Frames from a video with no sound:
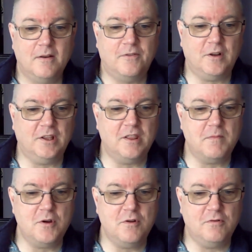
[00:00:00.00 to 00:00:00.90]
Follow the
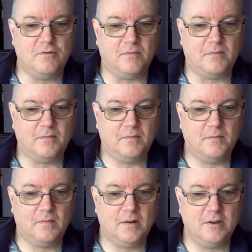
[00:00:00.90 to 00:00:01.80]
Moon,
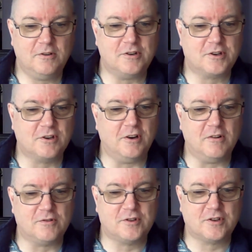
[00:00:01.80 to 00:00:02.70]
just good
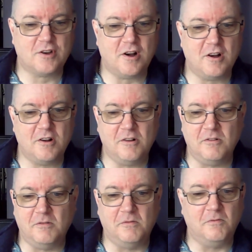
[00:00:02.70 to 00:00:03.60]
old
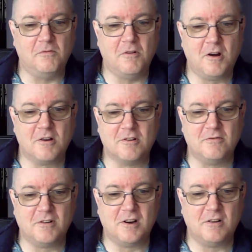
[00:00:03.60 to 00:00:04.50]
style rock
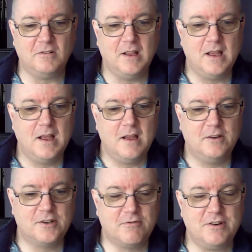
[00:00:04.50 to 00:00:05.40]
and roll.
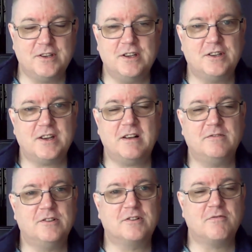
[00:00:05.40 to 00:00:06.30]
Chris, it
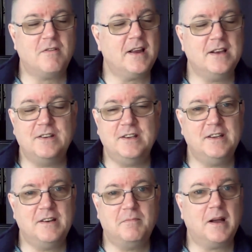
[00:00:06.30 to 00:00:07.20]
sounds as great as he
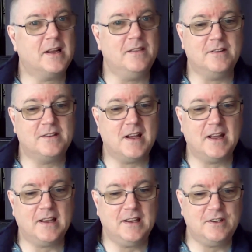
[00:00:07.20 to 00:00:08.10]
did back in the
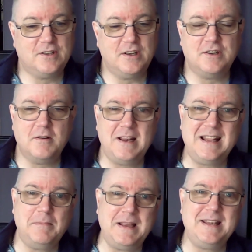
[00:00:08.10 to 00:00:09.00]
day. It's a
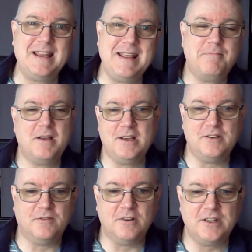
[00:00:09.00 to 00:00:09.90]
little bit deep,
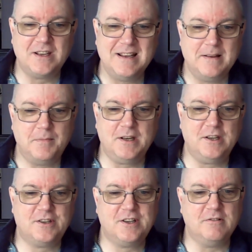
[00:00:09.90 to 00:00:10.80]
his voice, but
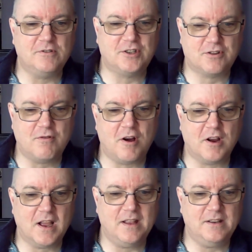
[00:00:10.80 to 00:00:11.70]
it's still
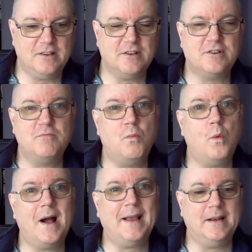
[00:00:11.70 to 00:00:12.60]
strong and it doesn't
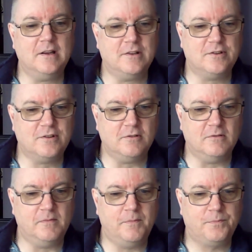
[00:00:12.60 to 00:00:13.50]
wane at all.